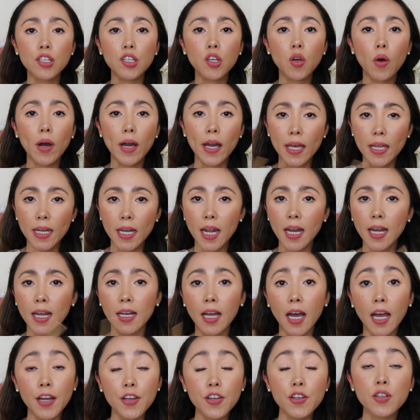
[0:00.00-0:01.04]
go ahead and
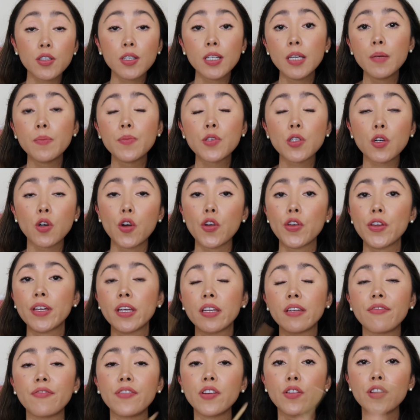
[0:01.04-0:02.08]
line your lips, or you
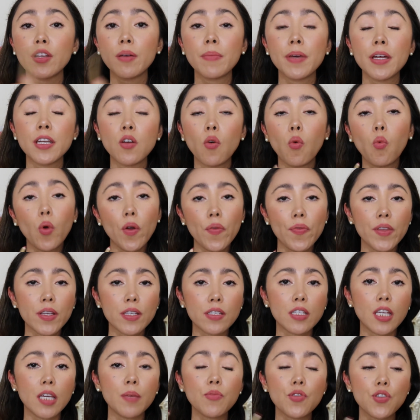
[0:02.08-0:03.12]
can fill them in with the
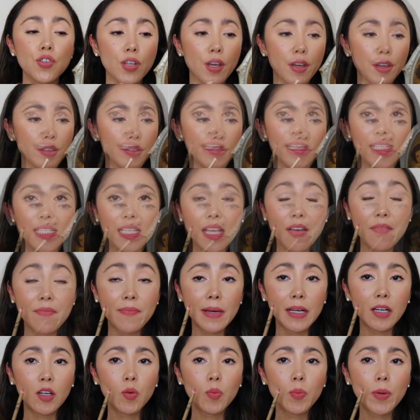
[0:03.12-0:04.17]
same shade. Here is a
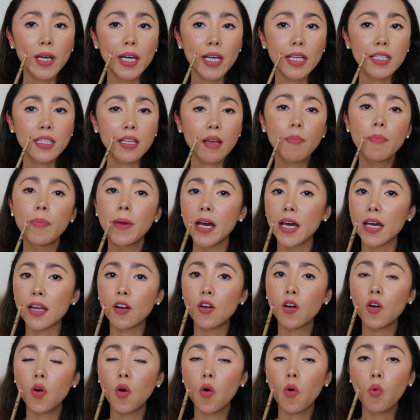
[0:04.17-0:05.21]
Velvet
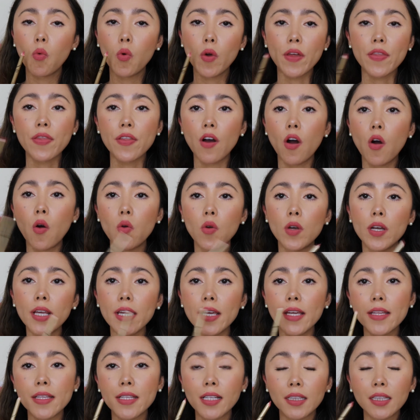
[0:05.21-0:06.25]
Petal with
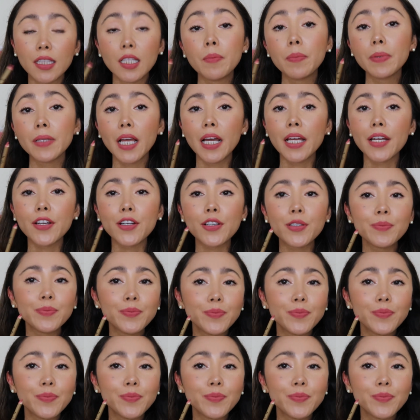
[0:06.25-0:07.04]
only the lip liner.